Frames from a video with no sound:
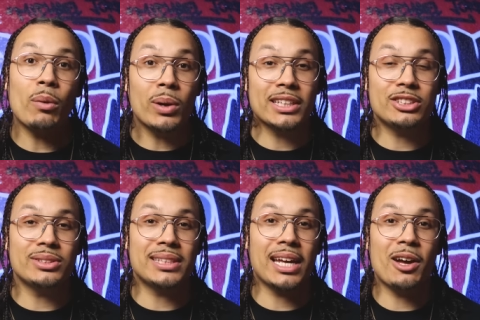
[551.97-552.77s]
That will get you
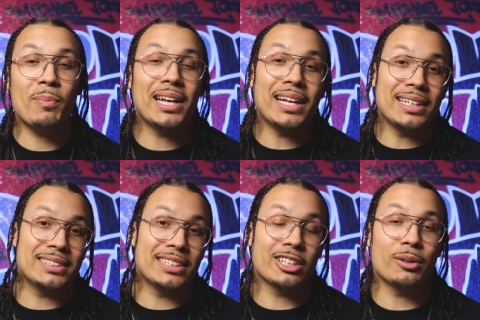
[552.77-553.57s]
set up and
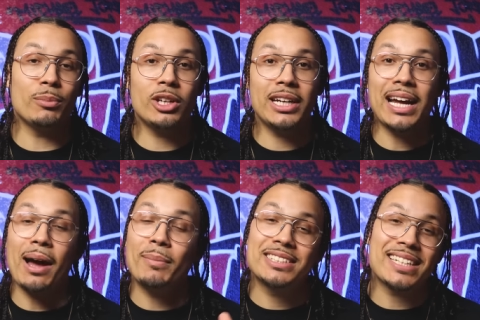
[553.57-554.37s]
into the community.
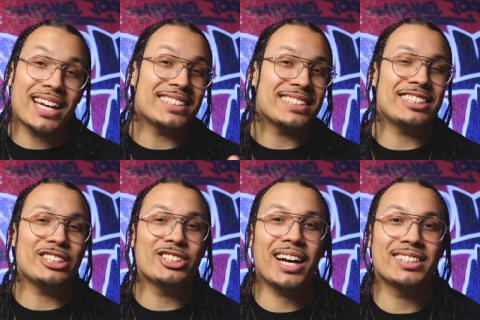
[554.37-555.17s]
I'm excited to see
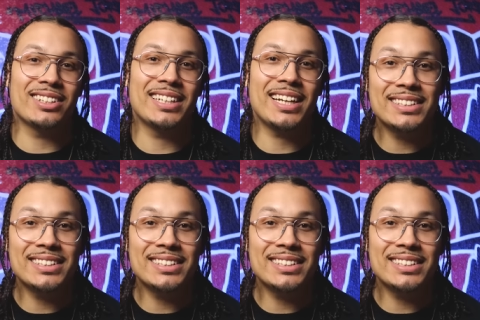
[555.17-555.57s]
you guys on the